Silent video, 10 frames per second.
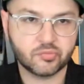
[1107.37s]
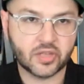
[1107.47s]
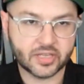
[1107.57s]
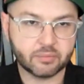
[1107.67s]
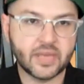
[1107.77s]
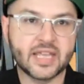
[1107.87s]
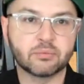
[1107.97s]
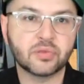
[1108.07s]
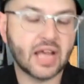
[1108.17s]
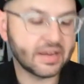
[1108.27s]
like
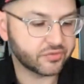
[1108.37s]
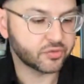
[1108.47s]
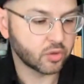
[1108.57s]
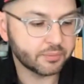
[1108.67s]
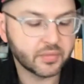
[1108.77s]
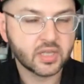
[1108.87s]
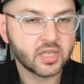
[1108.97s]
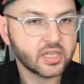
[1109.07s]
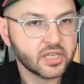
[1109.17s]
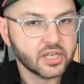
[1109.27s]
main platform.
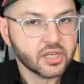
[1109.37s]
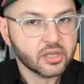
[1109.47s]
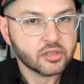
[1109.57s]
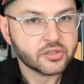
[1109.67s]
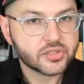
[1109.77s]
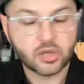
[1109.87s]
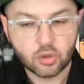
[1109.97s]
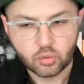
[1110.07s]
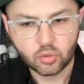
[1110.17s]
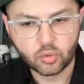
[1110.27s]

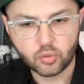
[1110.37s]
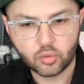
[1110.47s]
So